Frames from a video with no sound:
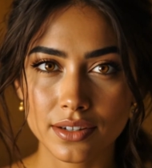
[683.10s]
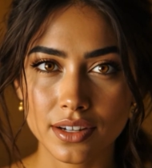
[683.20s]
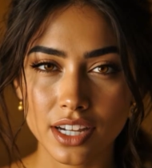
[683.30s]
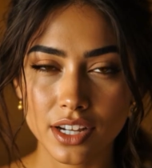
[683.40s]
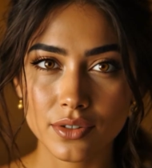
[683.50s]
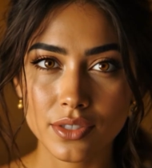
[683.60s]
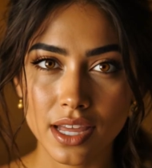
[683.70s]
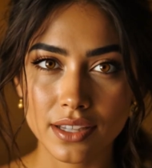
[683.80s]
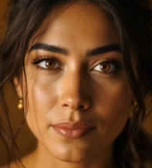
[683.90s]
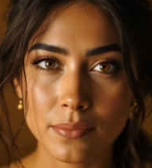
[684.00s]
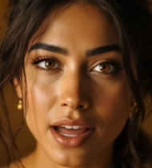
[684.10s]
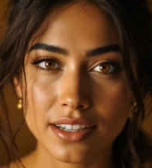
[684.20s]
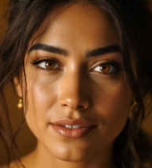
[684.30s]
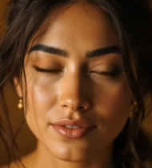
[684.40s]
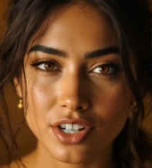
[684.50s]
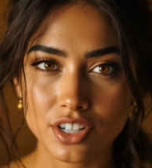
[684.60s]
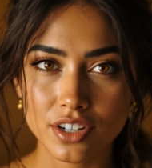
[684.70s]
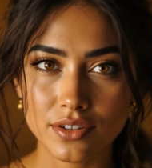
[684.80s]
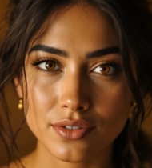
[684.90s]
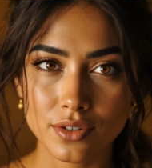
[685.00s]
Can you thank the past version
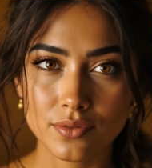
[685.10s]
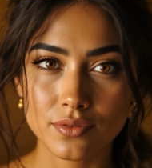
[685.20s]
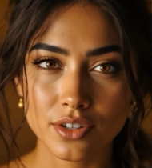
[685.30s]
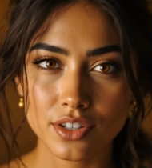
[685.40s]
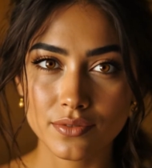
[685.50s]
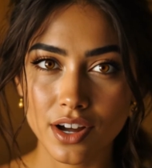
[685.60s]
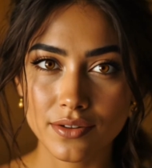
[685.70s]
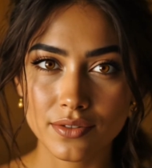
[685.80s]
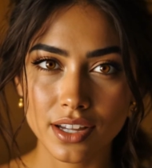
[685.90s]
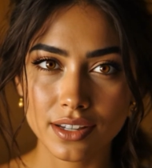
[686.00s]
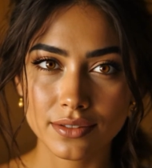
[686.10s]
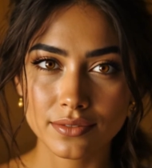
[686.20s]
of you for surviving?